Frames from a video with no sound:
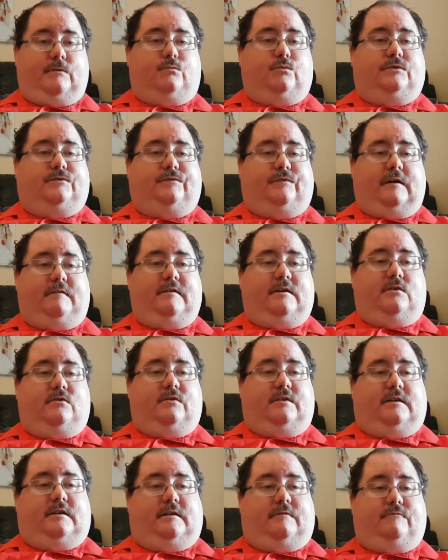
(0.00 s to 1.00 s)
was very
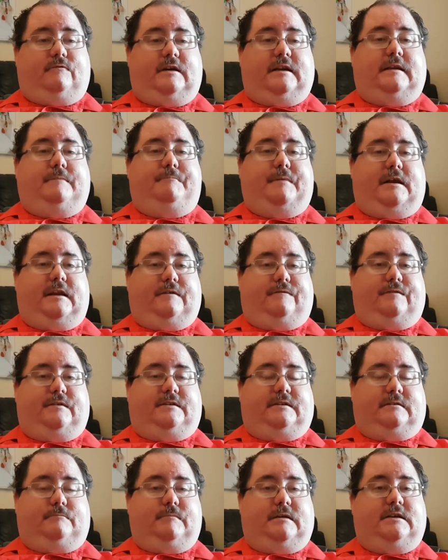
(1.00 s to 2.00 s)
good, and it really
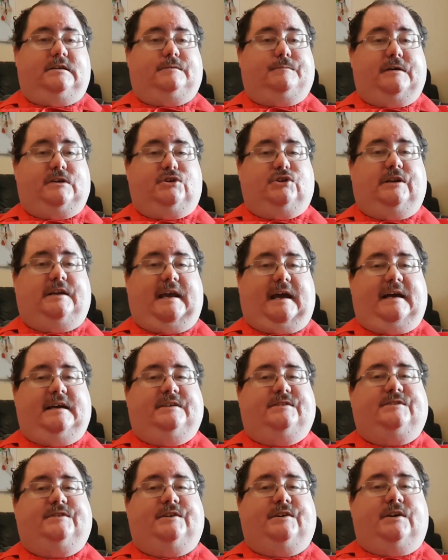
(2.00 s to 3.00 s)
benefited me, especially
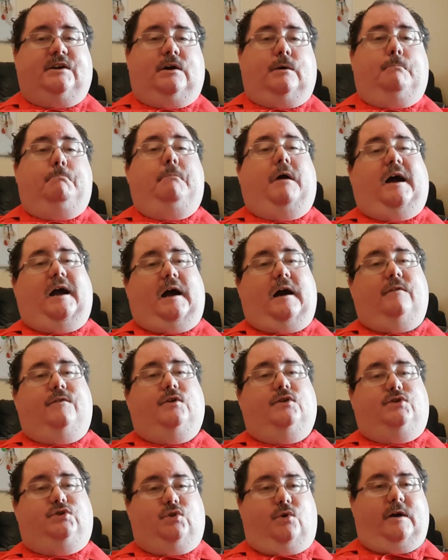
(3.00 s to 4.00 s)
as my
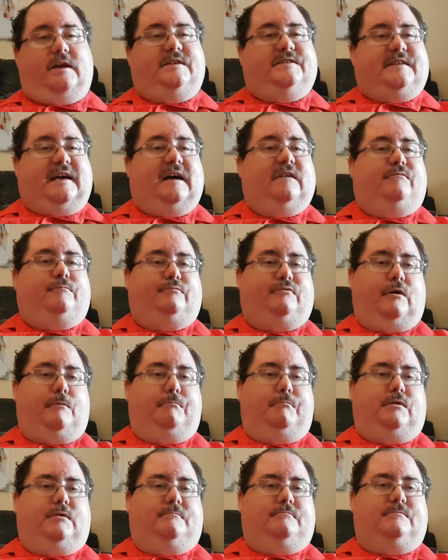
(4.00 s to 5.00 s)
other joints have
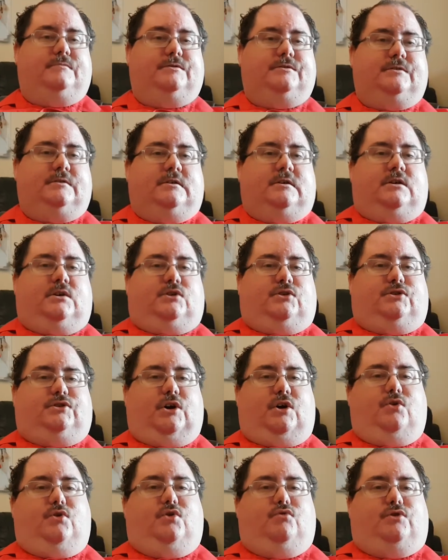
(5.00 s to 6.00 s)
problems,
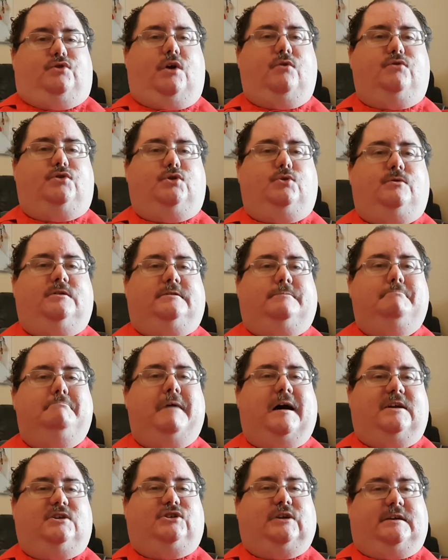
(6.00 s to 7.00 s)
so you don't do as
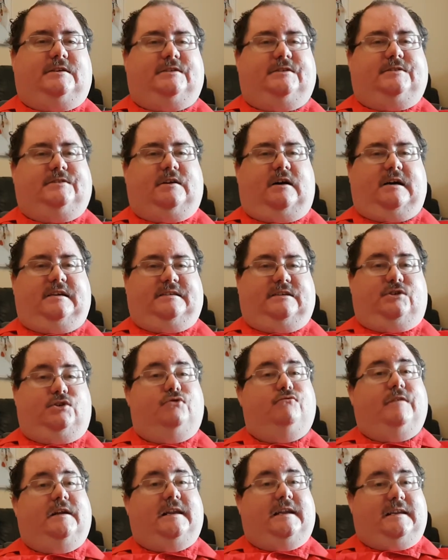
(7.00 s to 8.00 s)
much exercise as
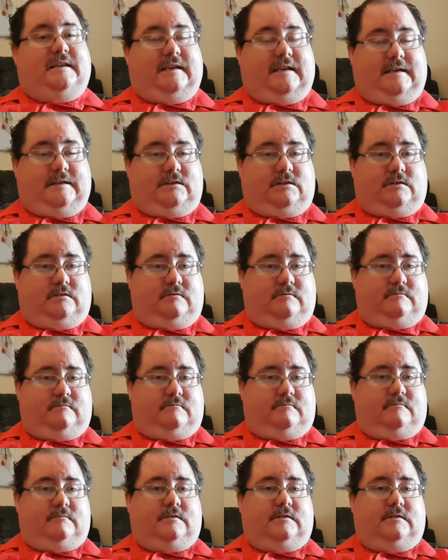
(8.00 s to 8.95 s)
you really need to.